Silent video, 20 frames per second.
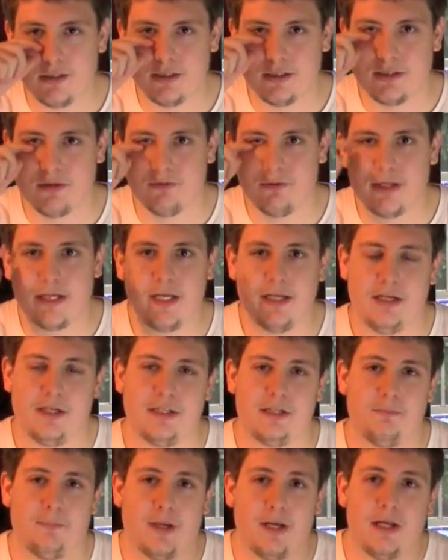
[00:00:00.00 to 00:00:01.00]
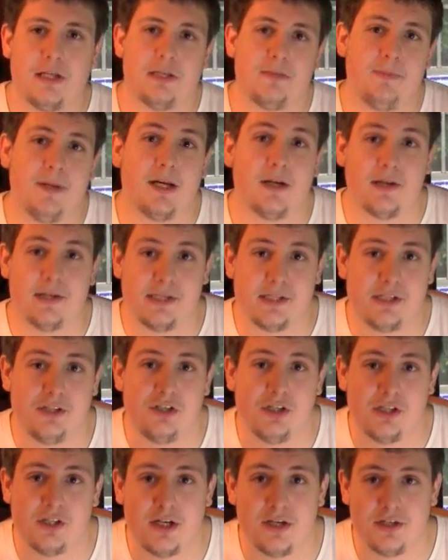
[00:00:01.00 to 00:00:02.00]
So again, it depends,
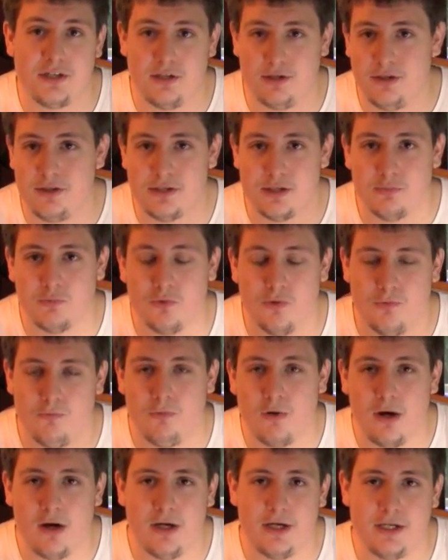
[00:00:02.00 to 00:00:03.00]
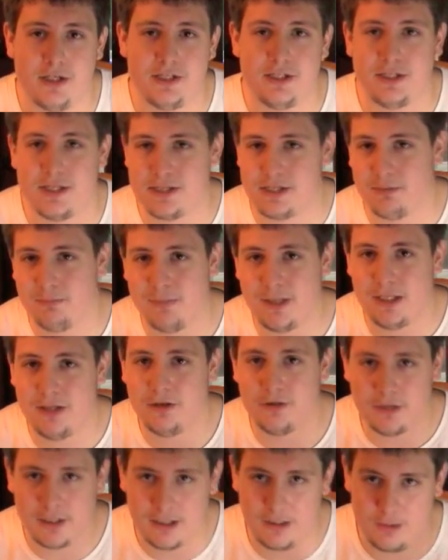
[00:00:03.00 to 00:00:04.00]
because just because you're using more wattage doesn't
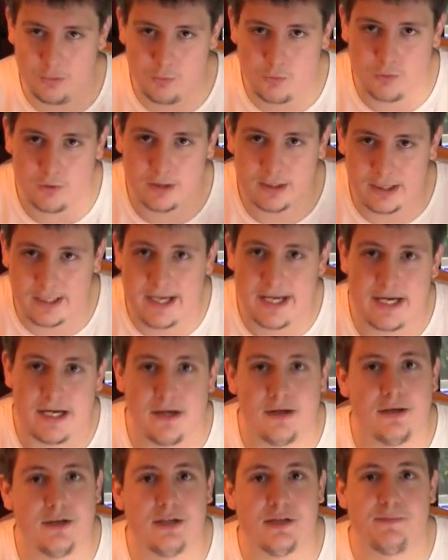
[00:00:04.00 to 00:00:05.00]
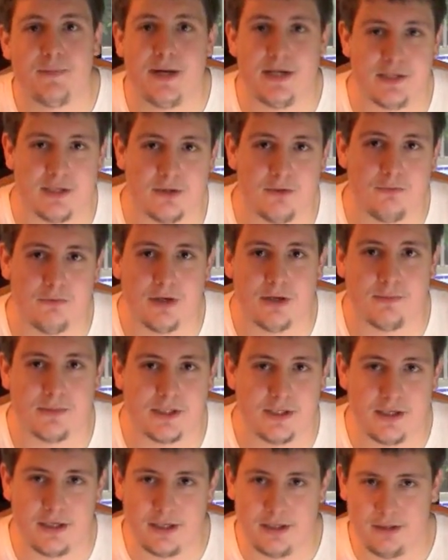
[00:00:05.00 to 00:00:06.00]
mean you're getting more light, is basically what I'm
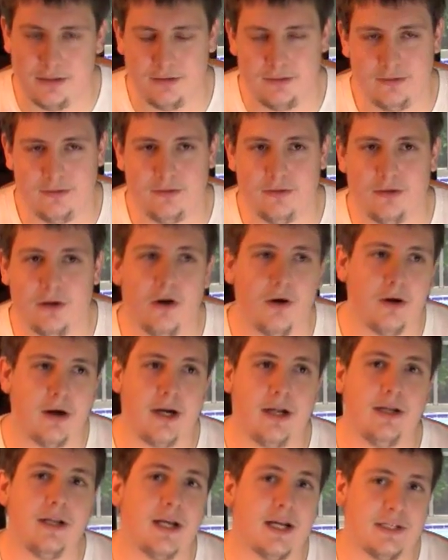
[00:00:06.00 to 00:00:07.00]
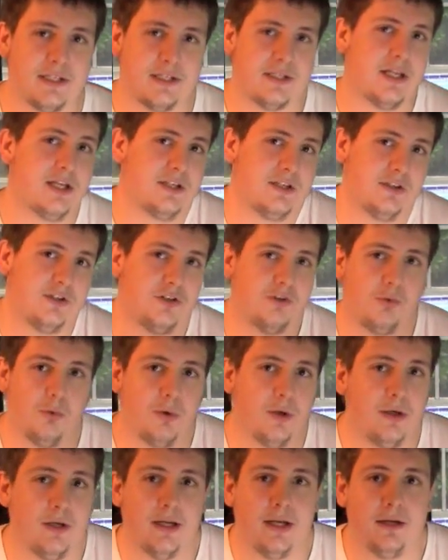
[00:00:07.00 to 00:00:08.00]
saying. Alright, that's the
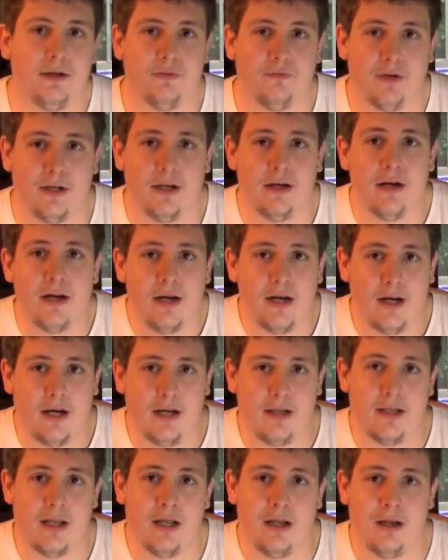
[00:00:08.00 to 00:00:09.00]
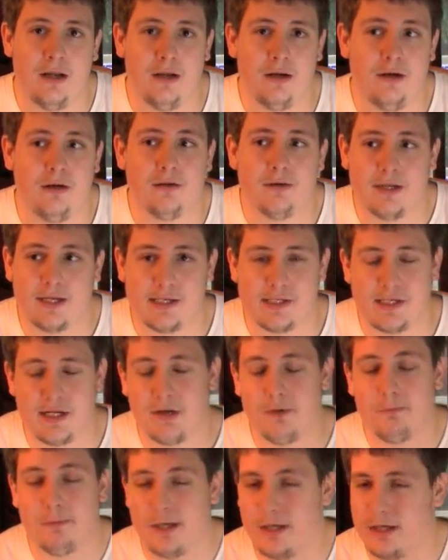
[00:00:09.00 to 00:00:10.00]
short and end of it. And then, like I
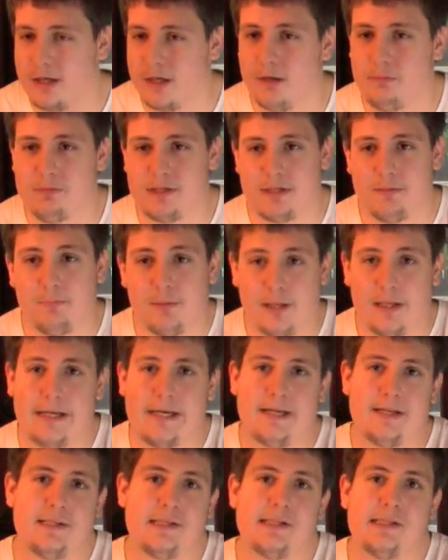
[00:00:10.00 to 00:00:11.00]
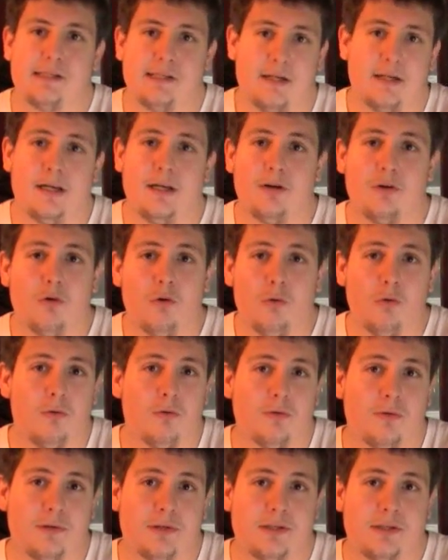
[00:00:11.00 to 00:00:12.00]
said, when it comes to plants and
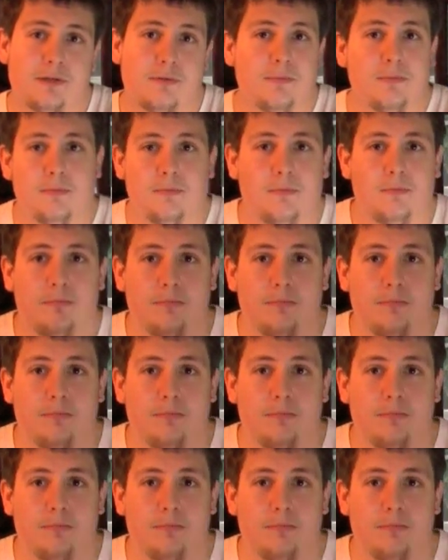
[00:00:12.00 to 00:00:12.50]
corals,